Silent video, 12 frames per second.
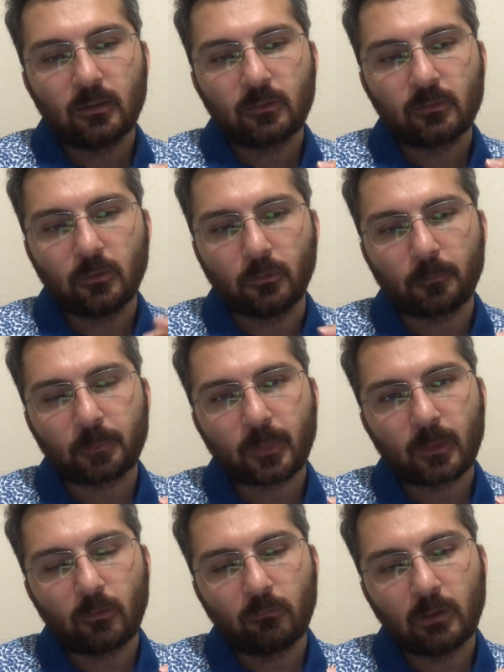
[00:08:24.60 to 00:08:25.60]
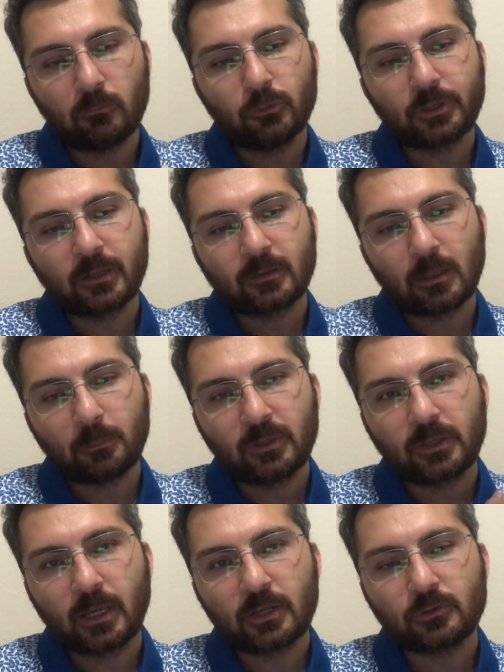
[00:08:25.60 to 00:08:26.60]
So, when we look at the
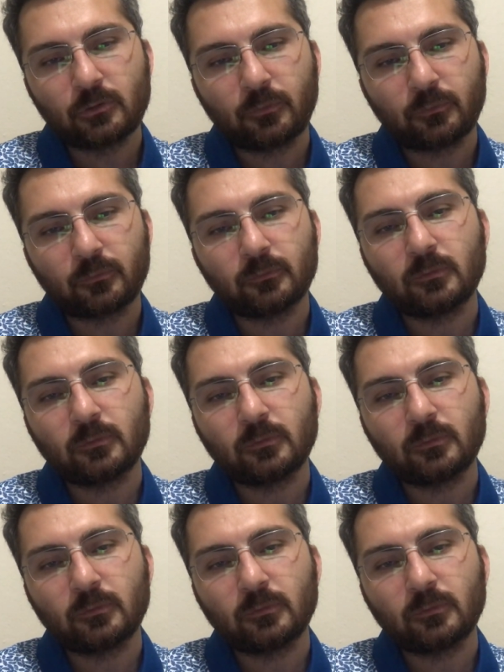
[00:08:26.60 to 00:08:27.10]
application of